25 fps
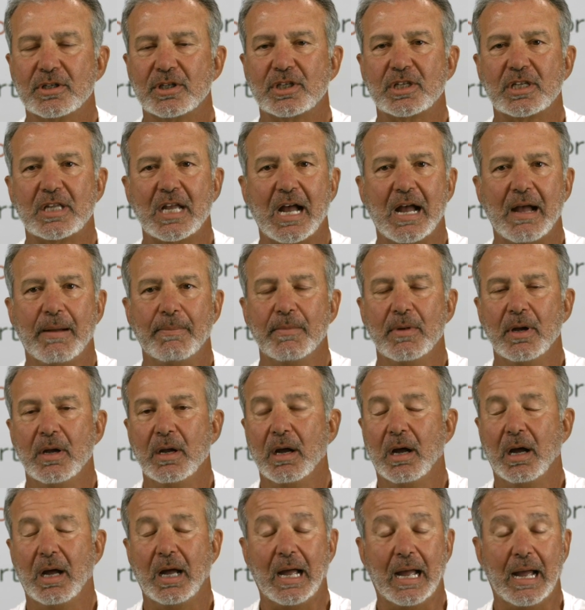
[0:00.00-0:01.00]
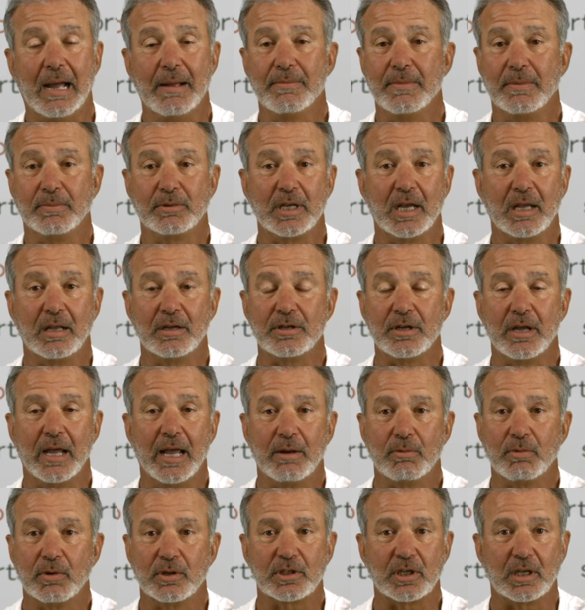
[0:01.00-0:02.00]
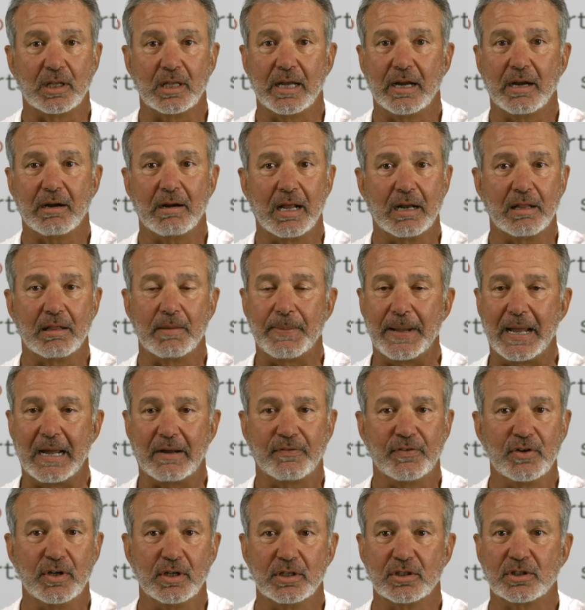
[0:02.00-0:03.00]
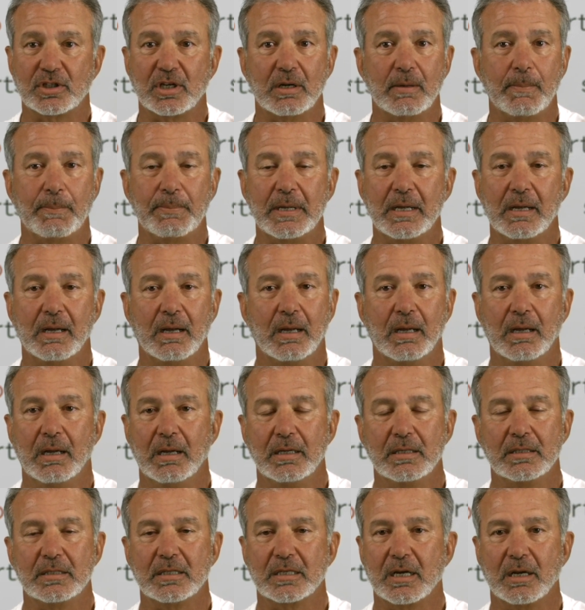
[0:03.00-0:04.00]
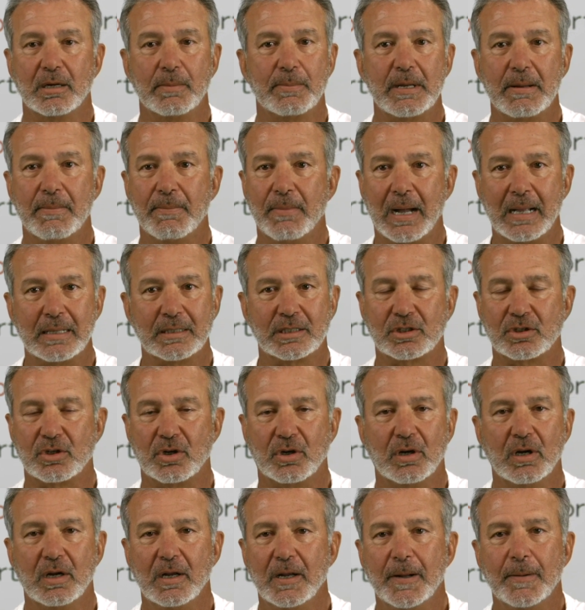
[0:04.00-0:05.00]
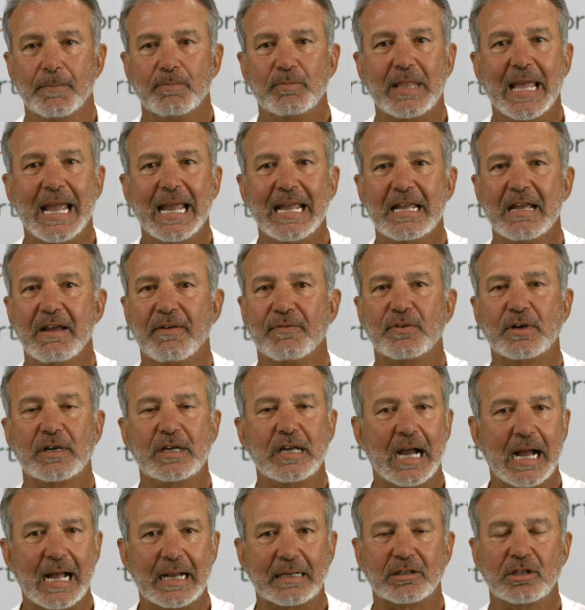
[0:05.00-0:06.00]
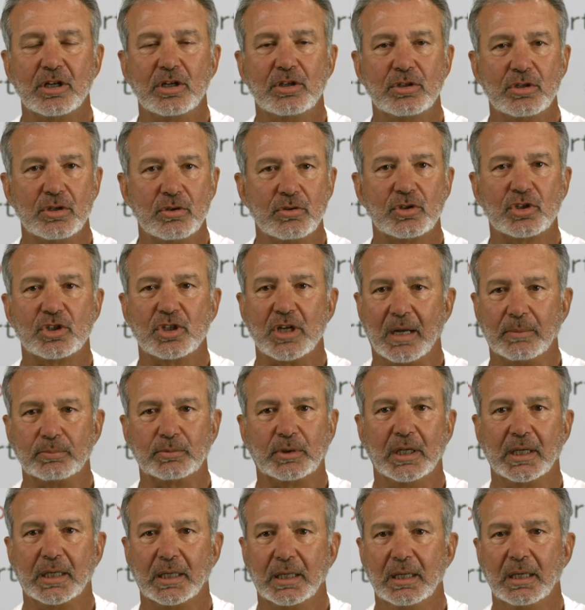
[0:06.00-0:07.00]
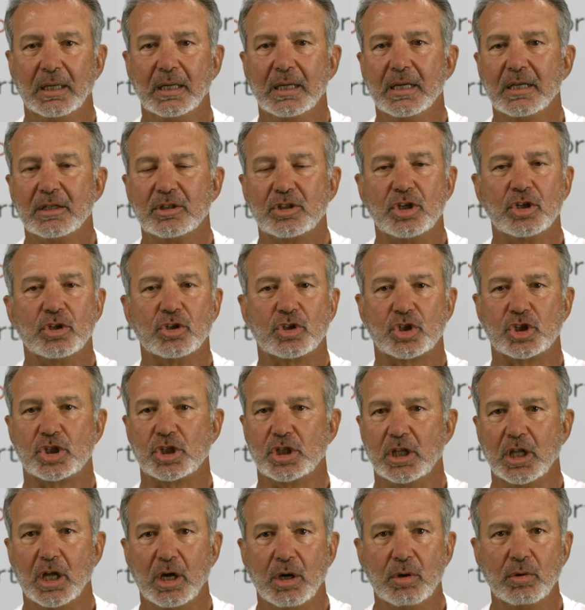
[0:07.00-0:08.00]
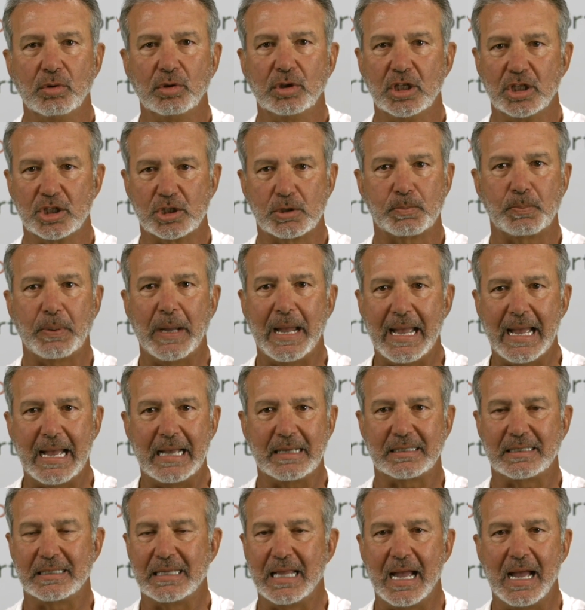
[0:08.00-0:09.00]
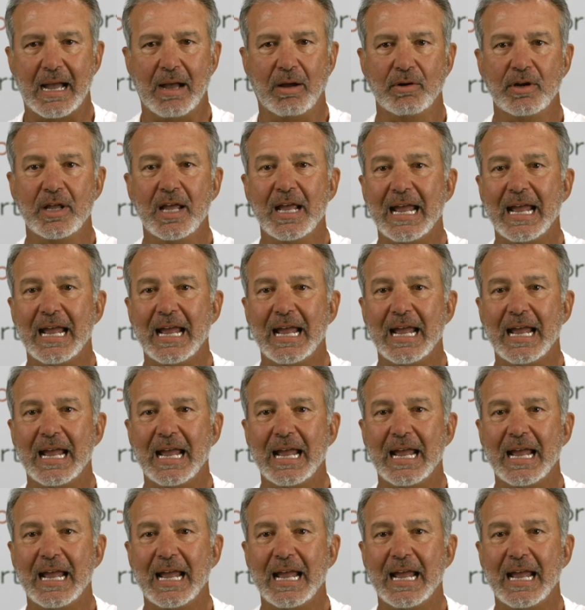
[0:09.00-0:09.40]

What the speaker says: to stop? I'm telling you, Edwards-Helaire out of the backfield is going to be a monster. They have got to do something to slow this pass down